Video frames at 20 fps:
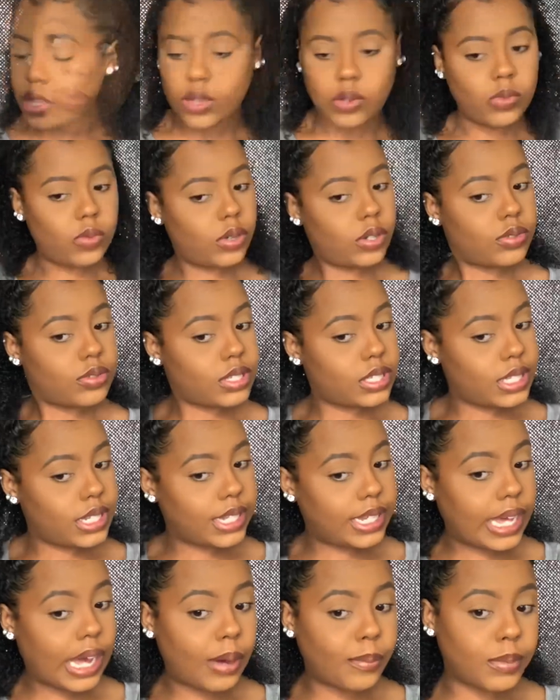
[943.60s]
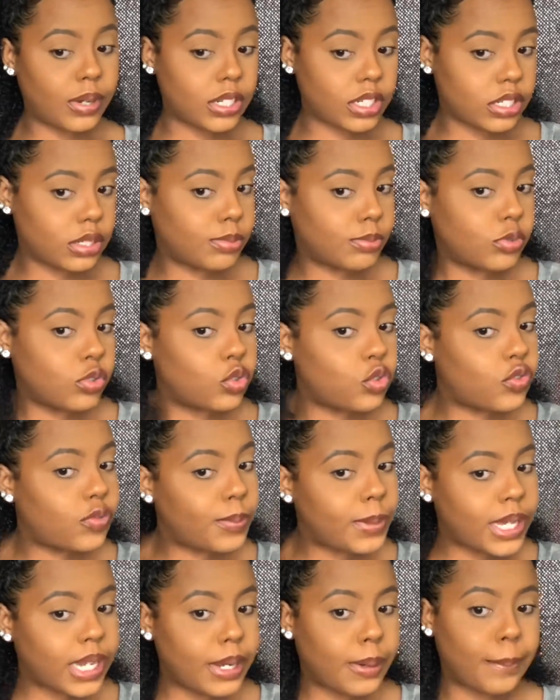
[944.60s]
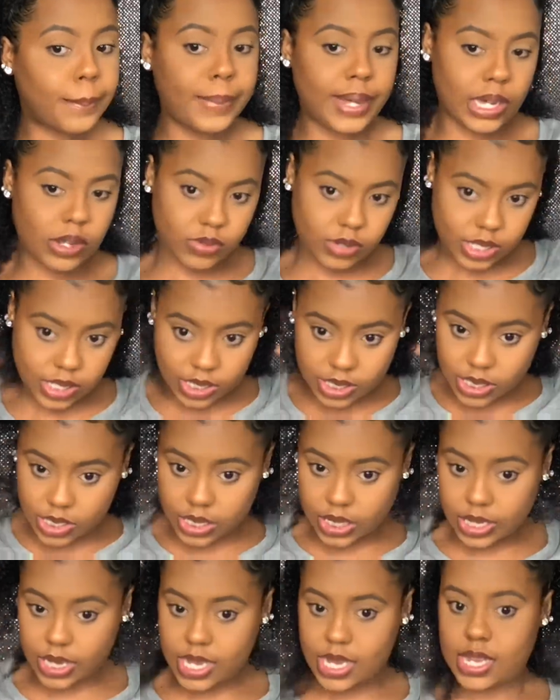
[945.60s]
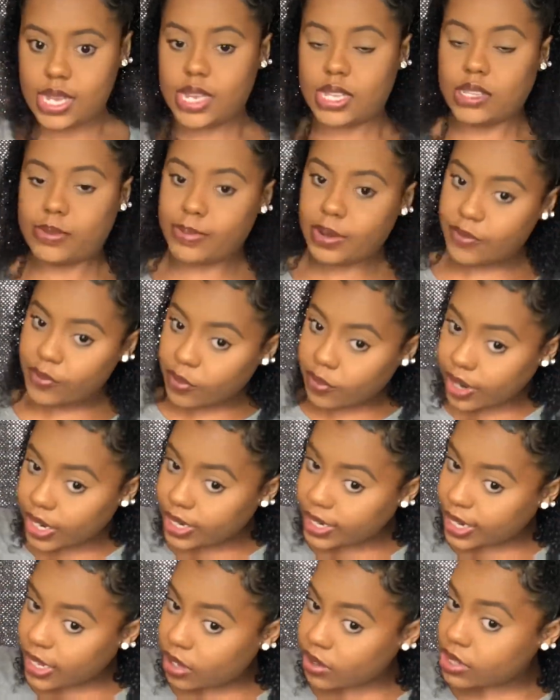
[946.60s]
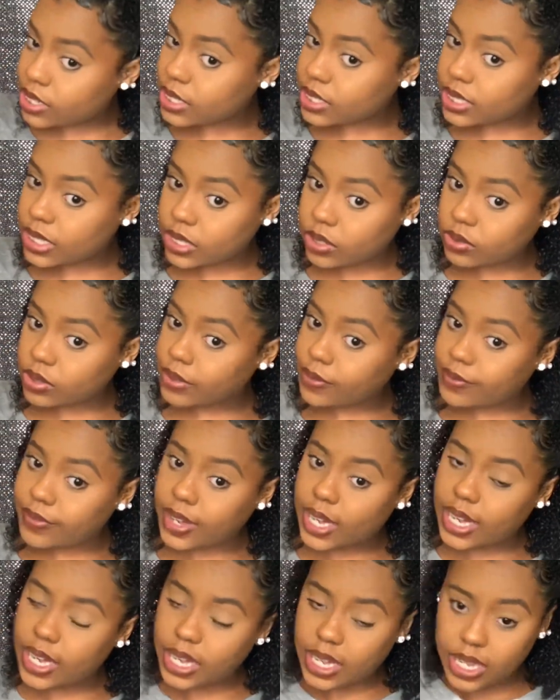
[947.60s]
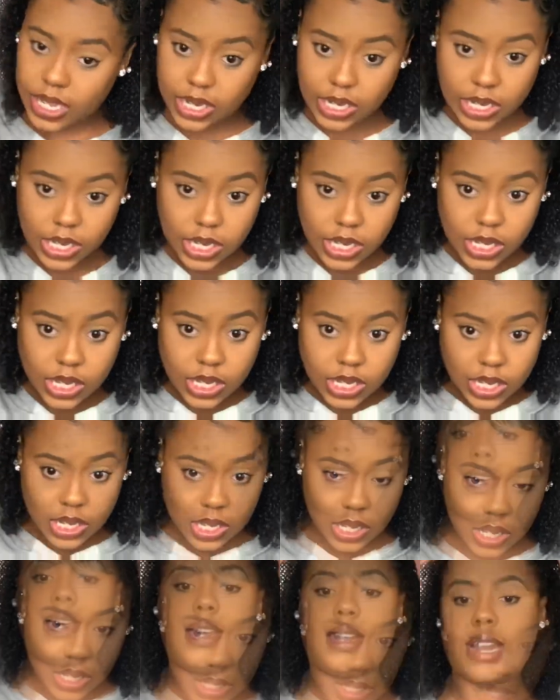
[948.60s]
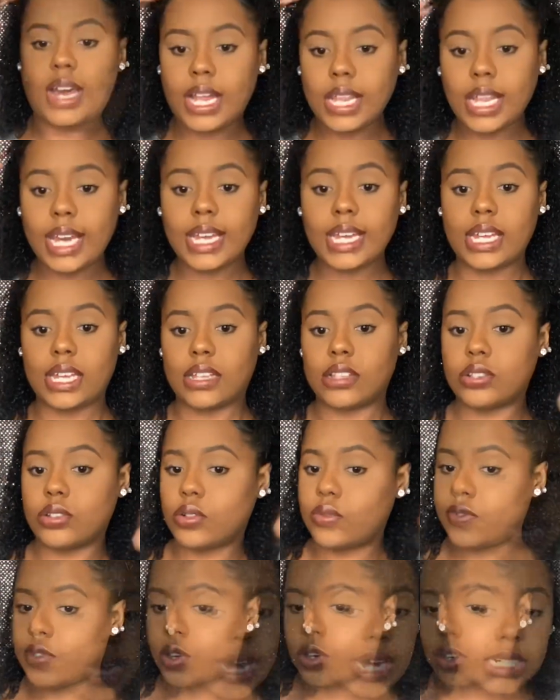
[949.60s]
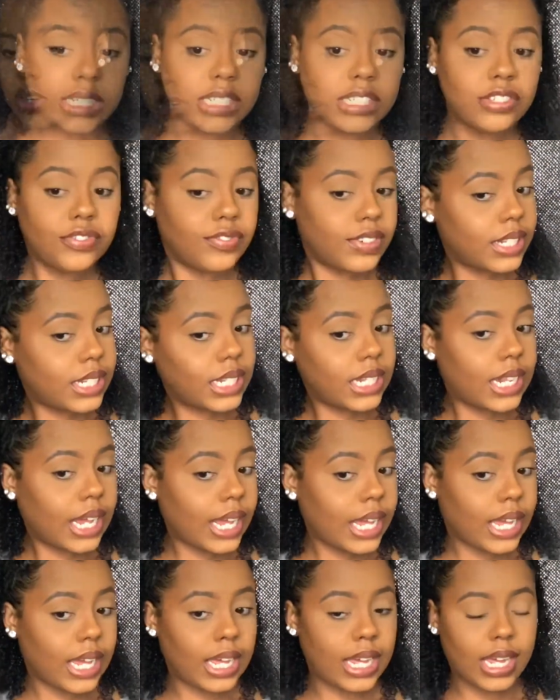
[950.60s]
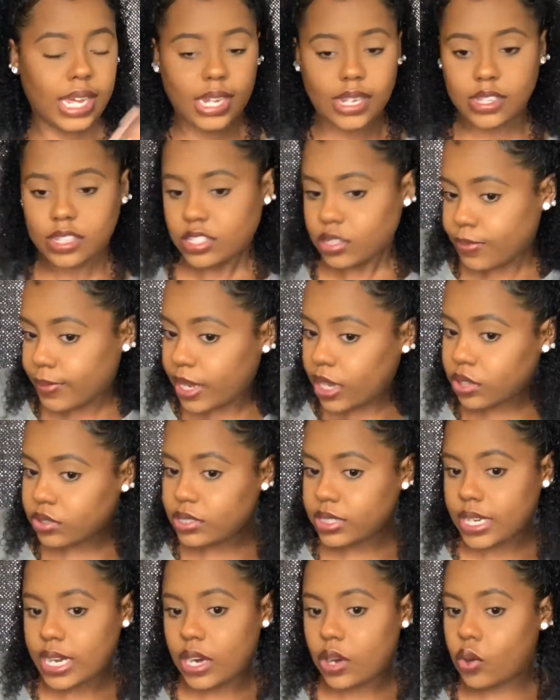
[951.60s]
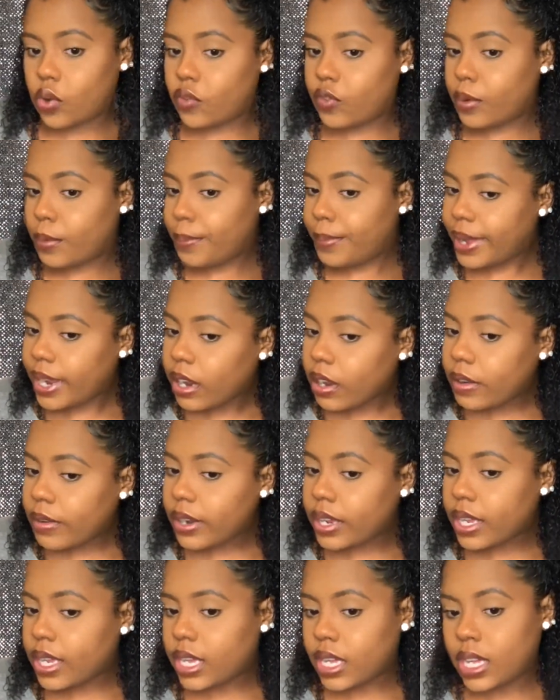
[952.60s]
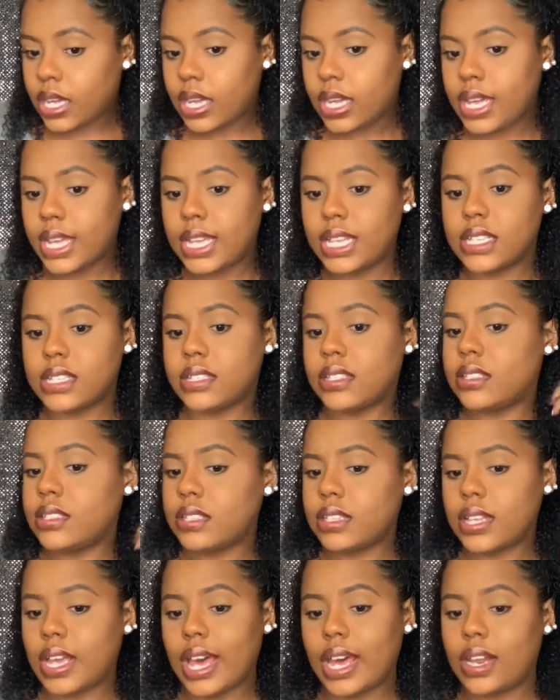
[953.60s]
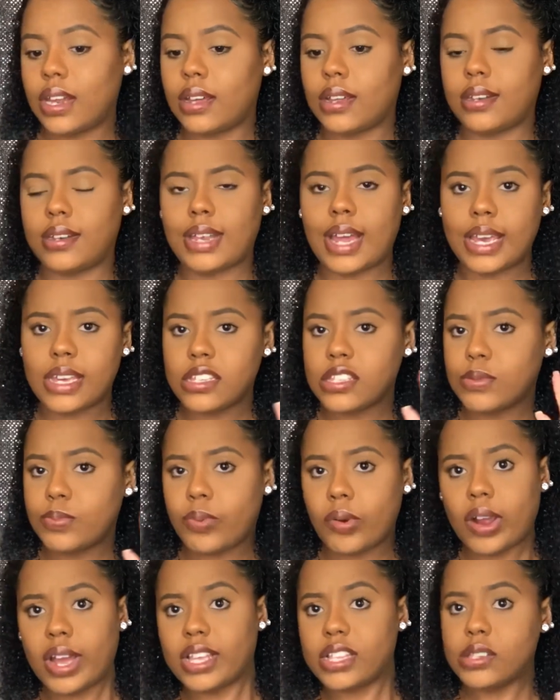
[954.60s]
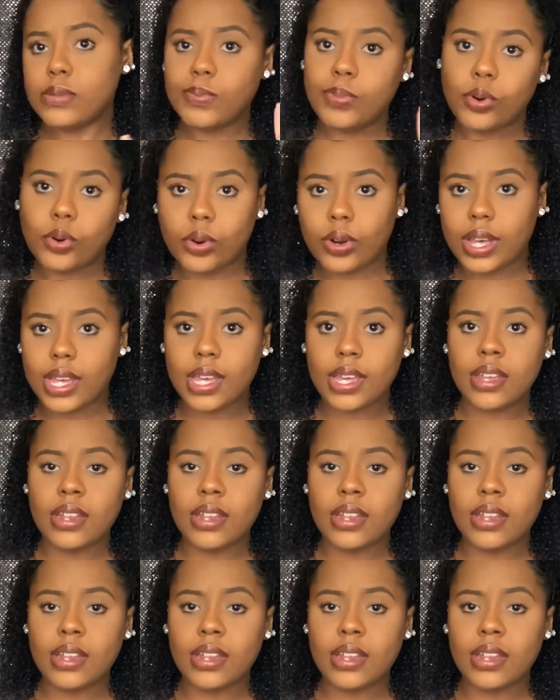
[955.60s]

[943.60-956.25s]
We'll see how much movement and bounce it has. But for right now, it's still defined. And I like it so far. I just really like it. And the smell's not overbearing. It's at a nice price point.